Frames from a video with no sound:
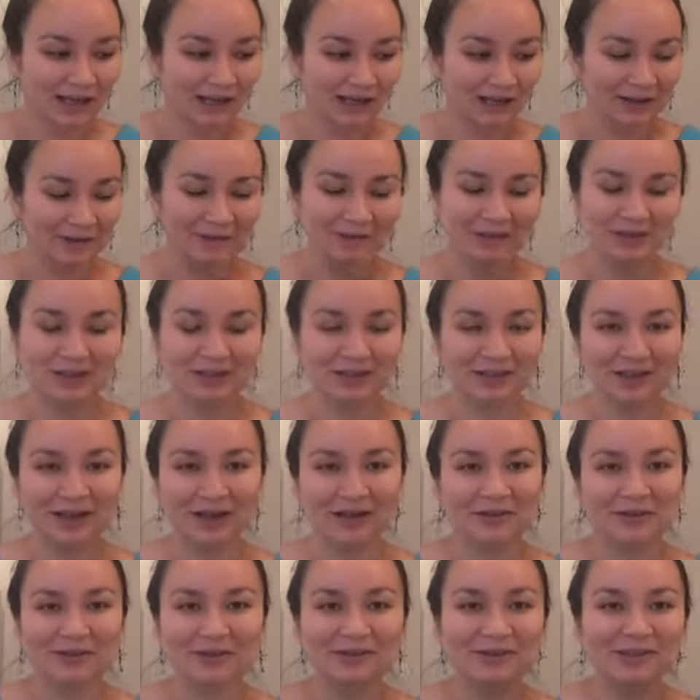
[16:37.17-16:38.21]
It was, you
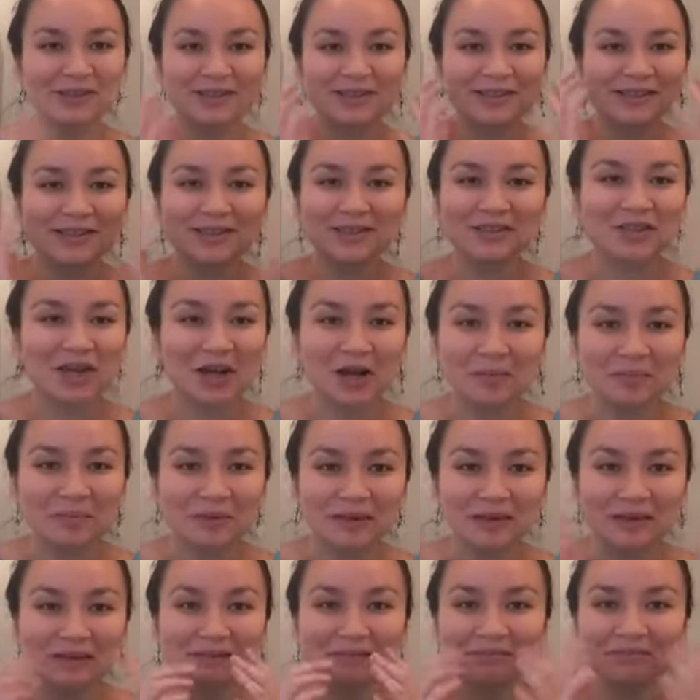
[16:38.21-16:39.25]
know, and it was just a
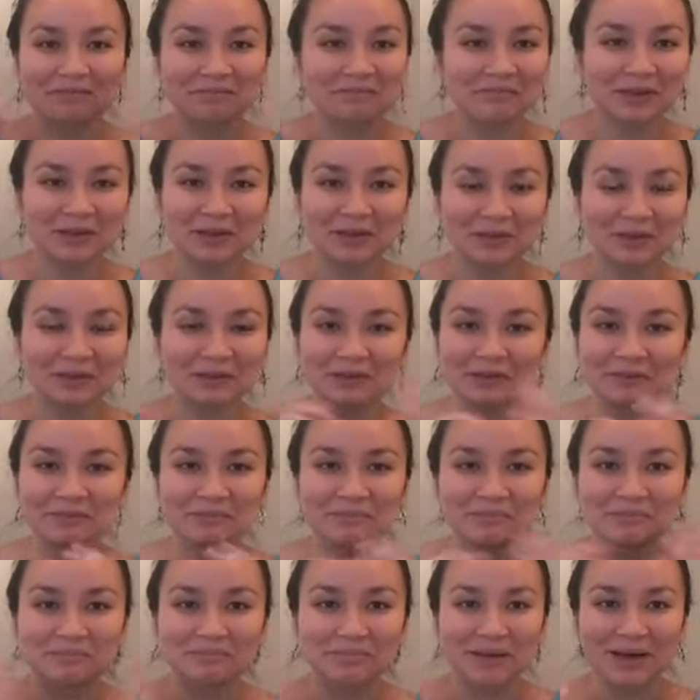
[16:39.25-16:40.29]
chubby little
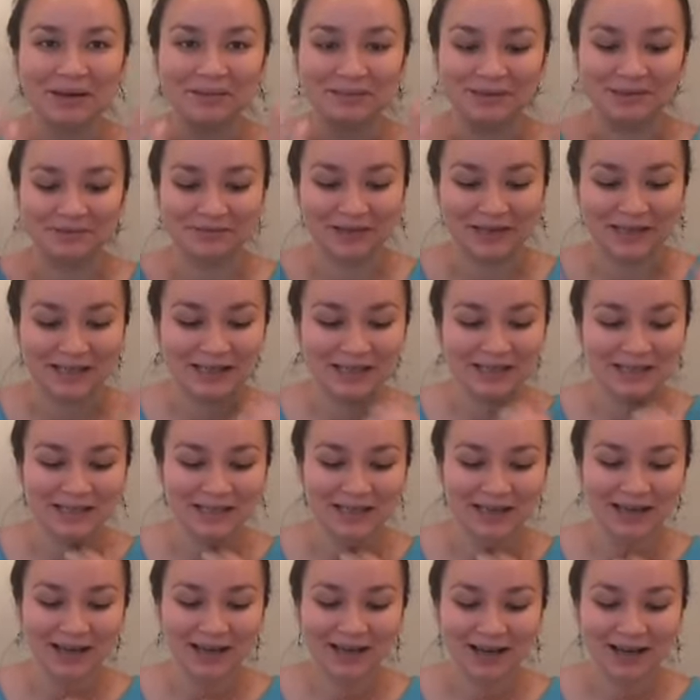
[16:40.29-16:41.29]
baby face.